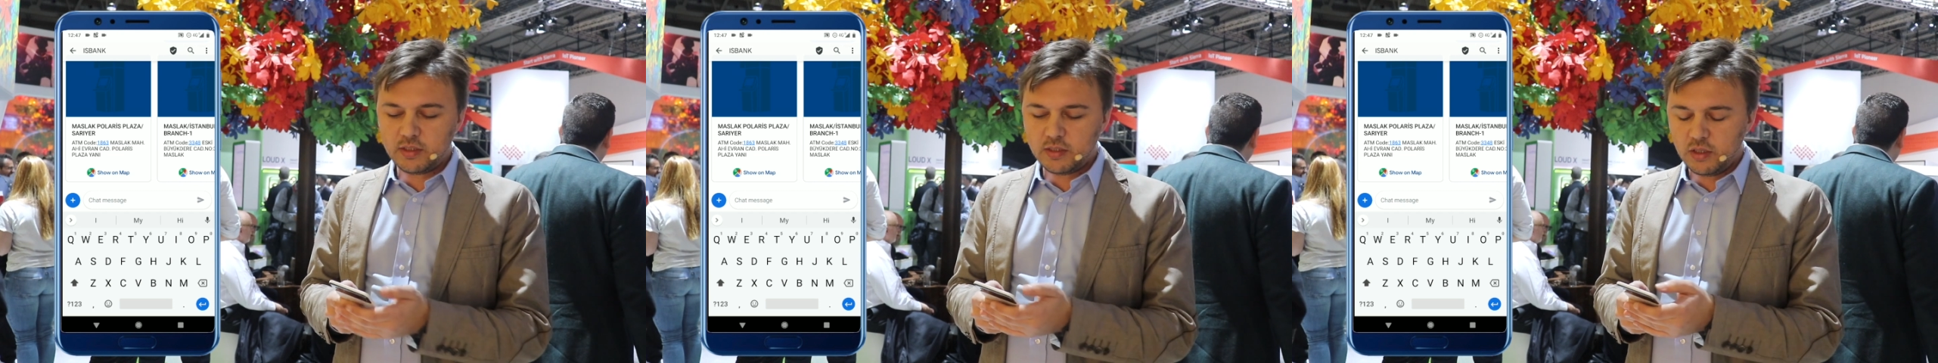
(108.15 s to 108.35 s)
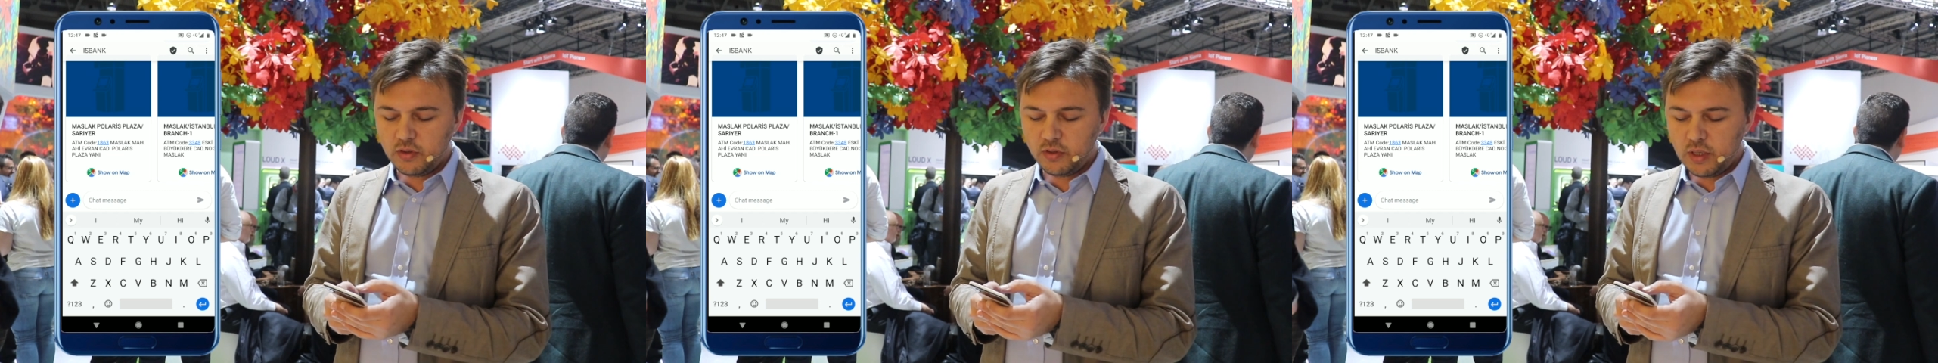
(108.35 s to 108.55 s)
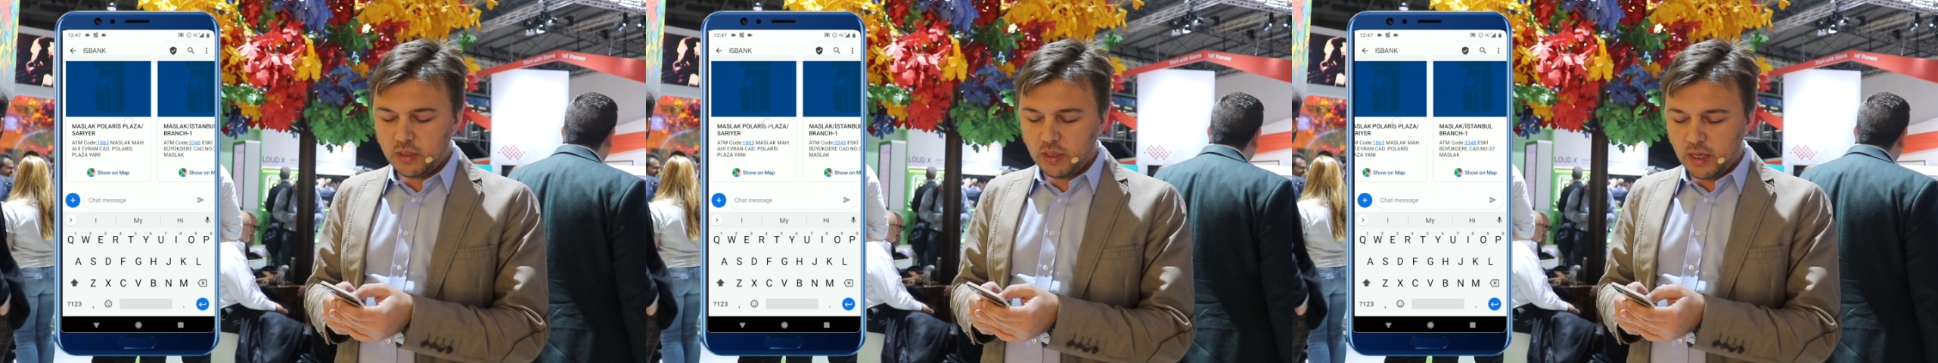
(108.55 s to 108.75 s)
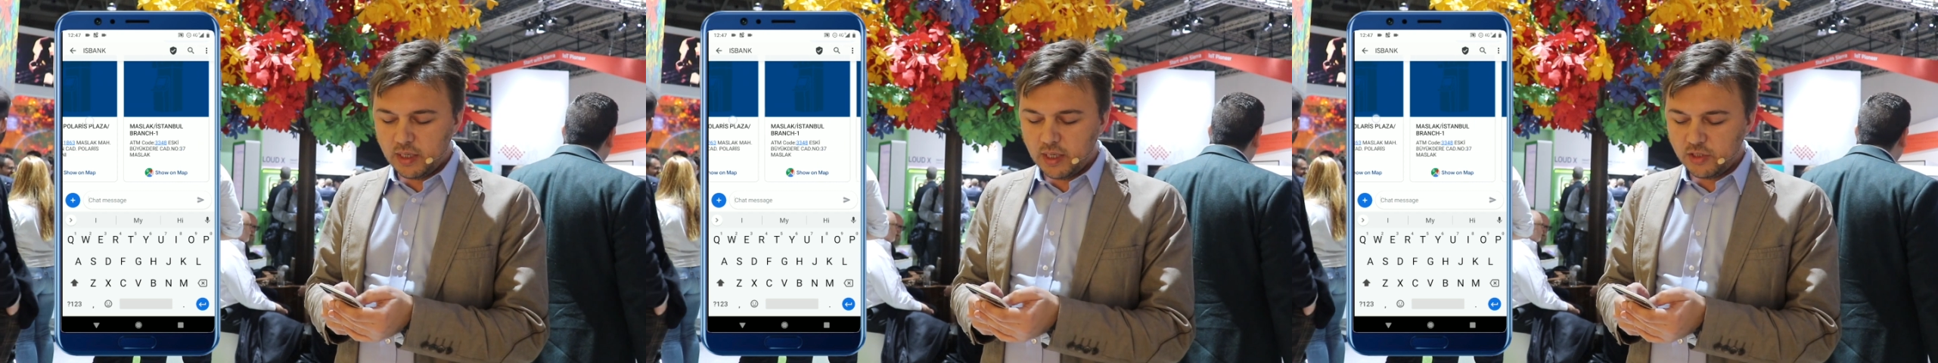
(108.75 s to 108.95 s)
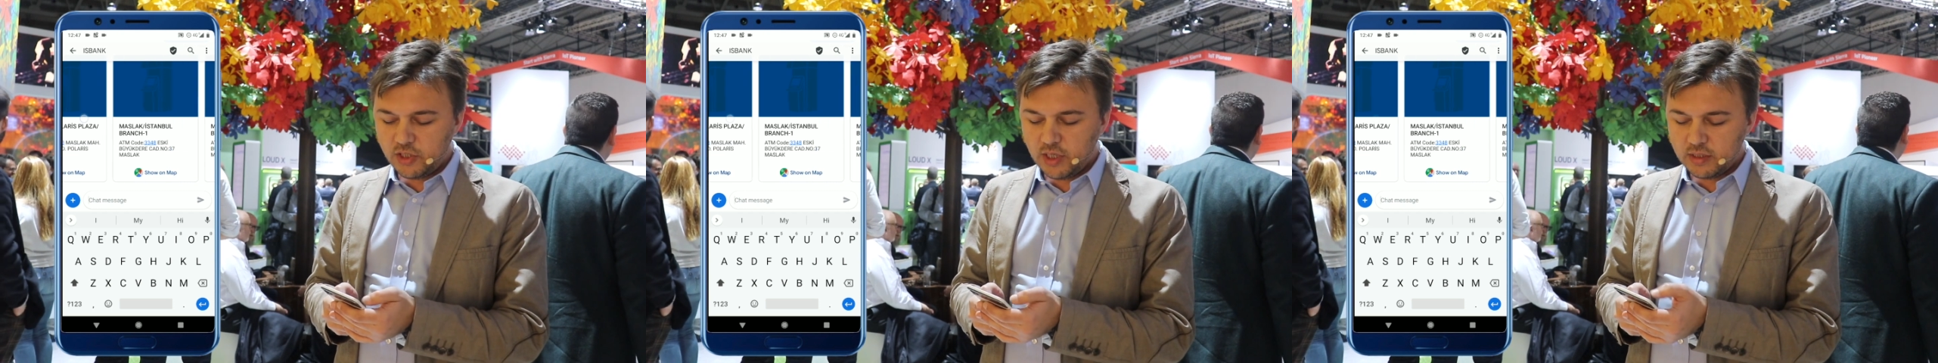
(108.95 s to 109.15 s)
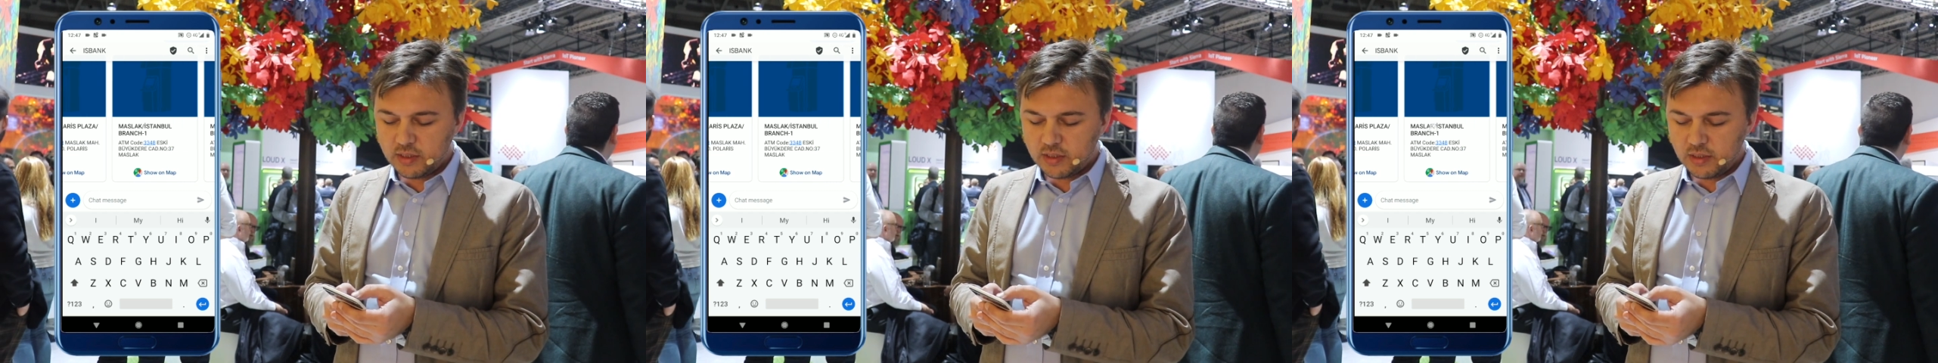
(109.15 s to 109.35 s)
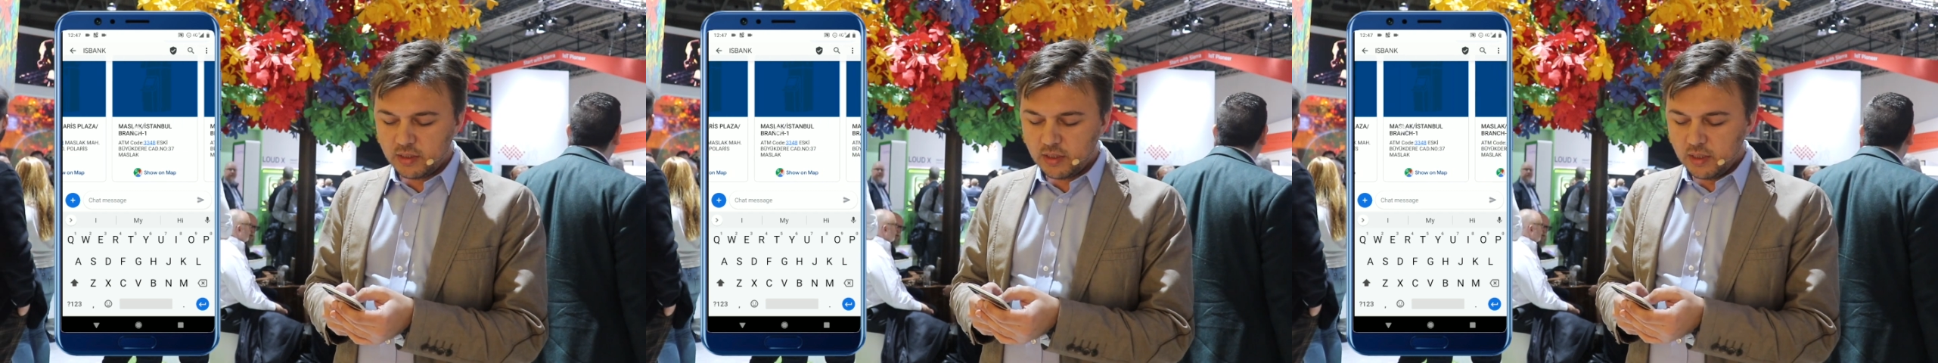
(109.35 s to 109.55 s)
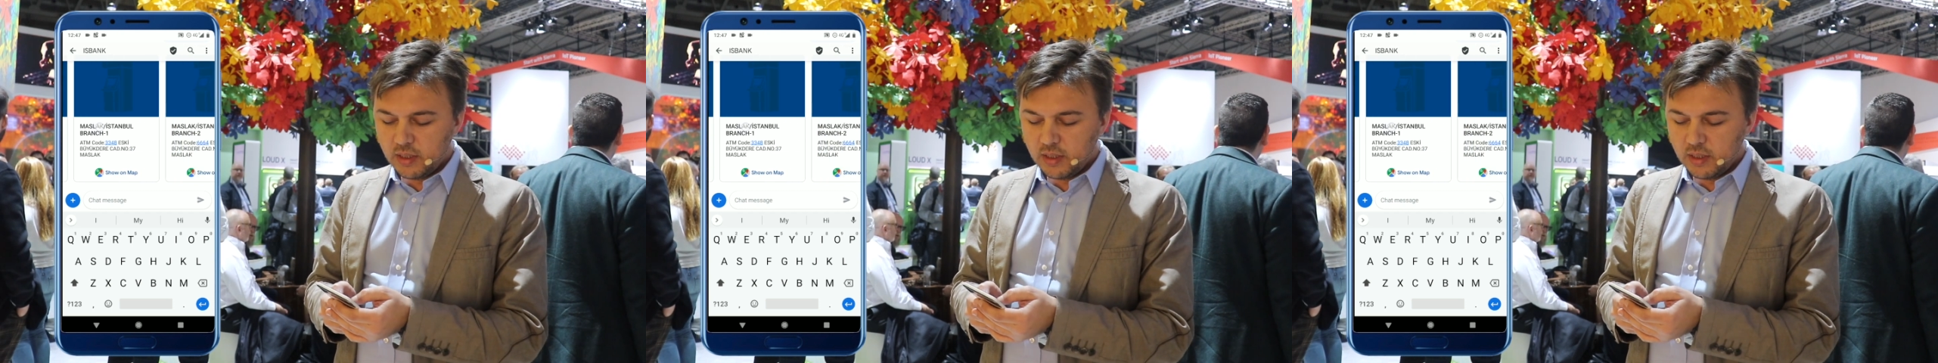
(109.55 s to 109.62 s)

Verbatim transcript: So I can just